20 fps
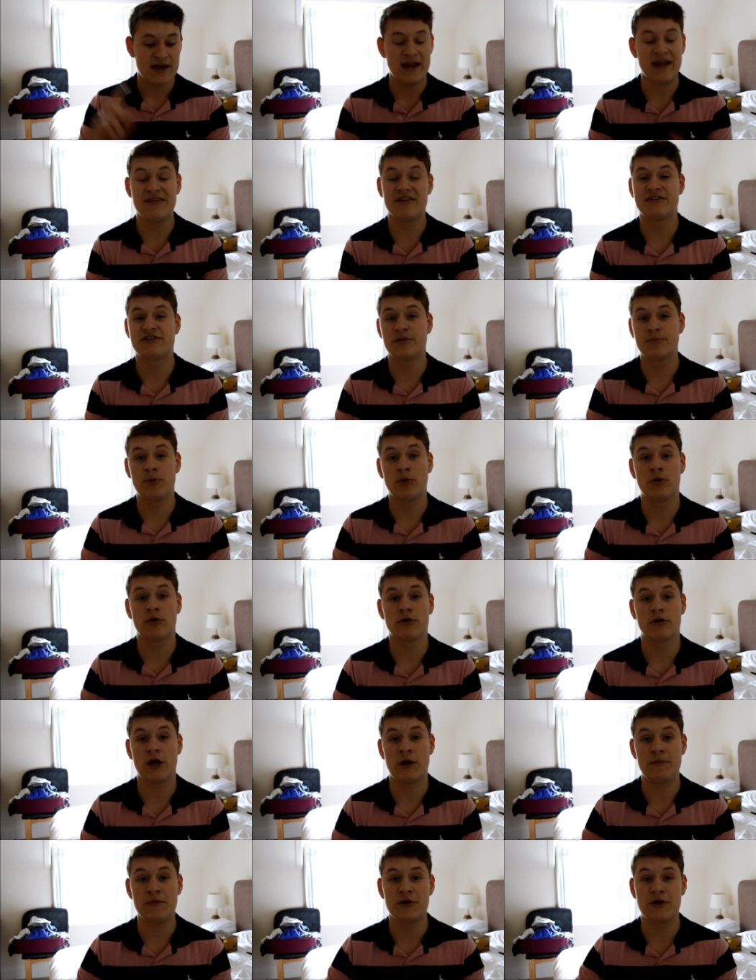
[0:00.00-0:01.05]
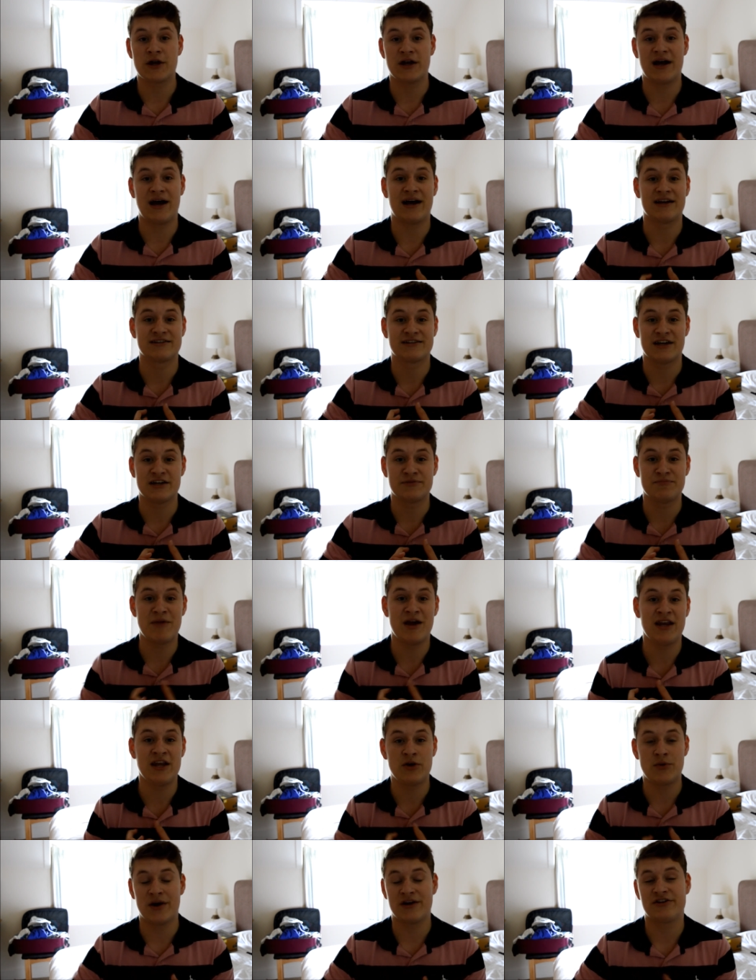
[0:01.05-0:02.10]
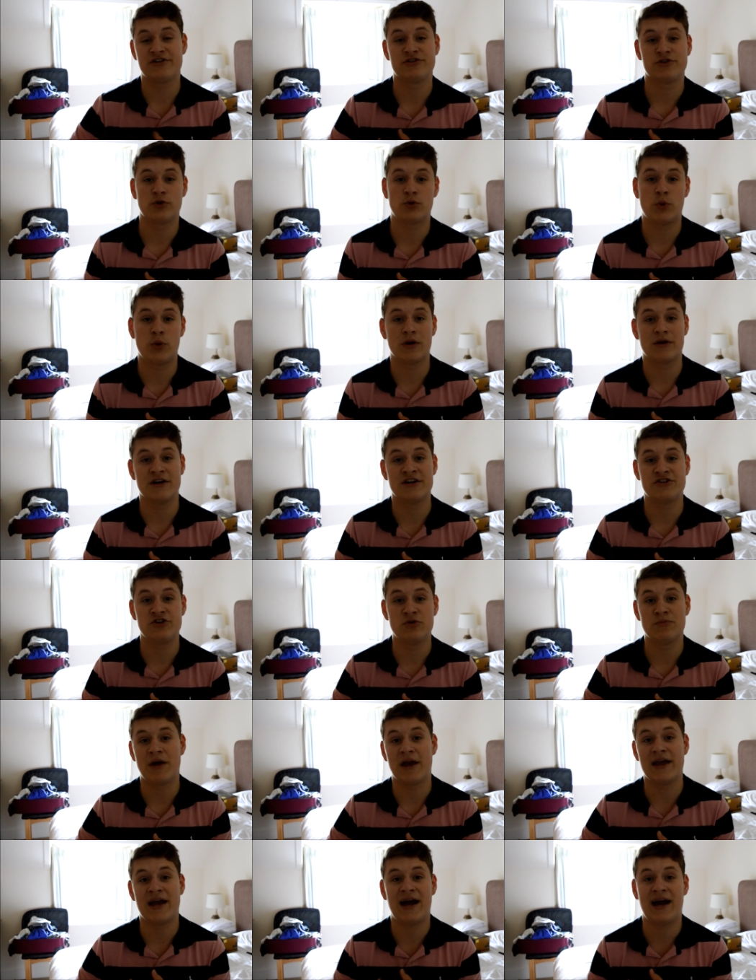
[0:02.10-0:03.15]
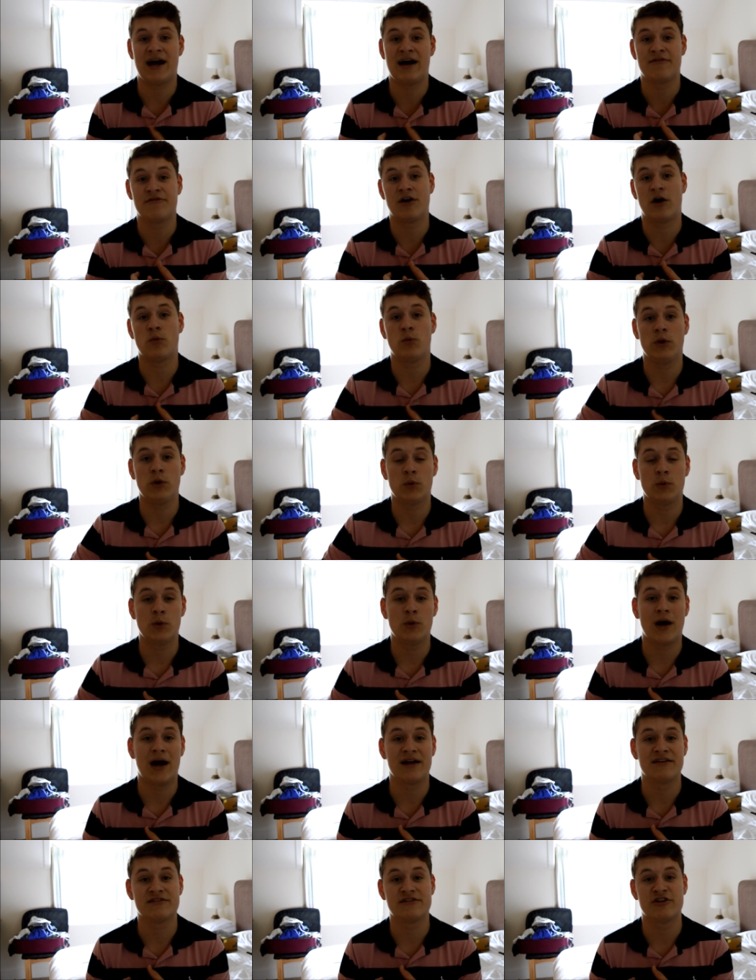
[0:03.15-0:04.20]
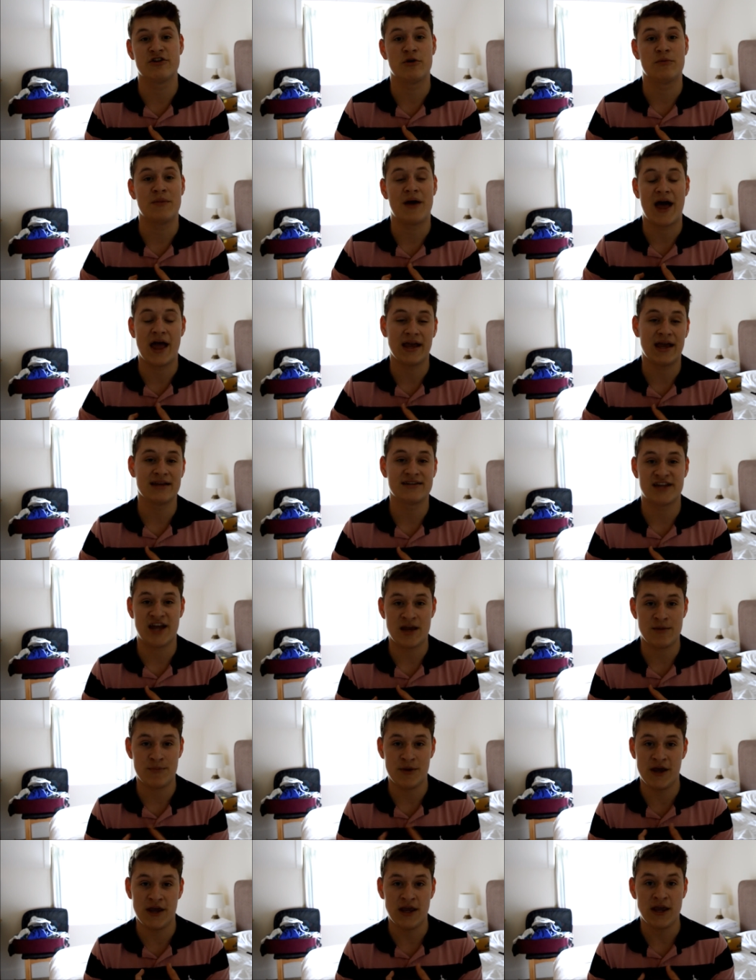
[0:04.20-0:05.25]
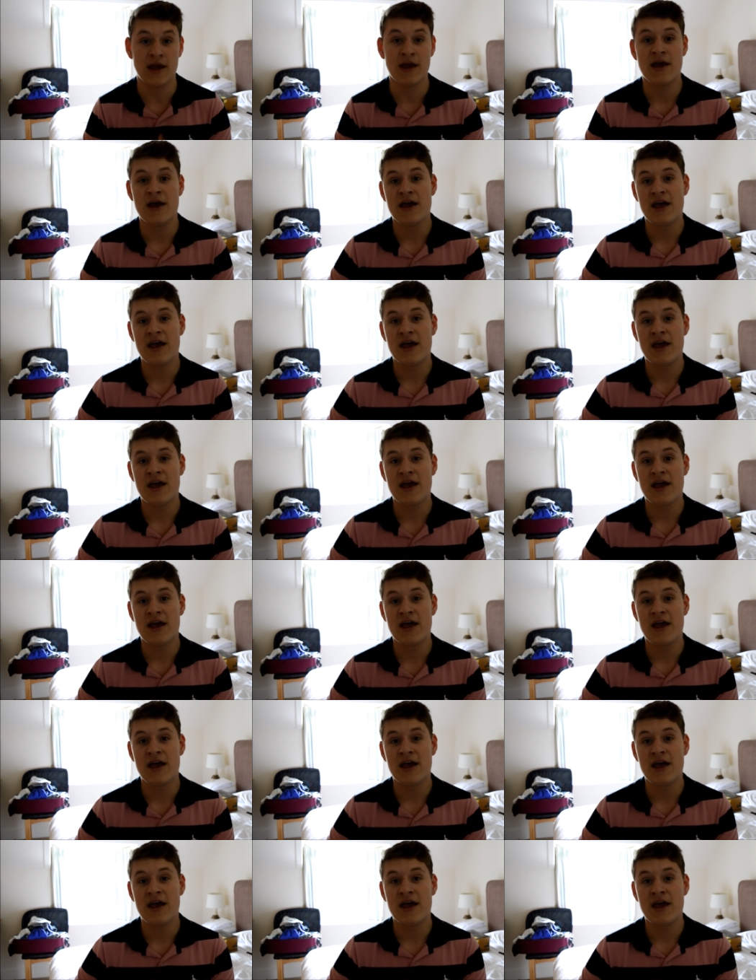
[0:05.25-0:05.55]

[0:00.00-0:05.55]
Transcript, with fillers: In the support group you can ask as many questions or queries you may have, and we will answer them ASAP.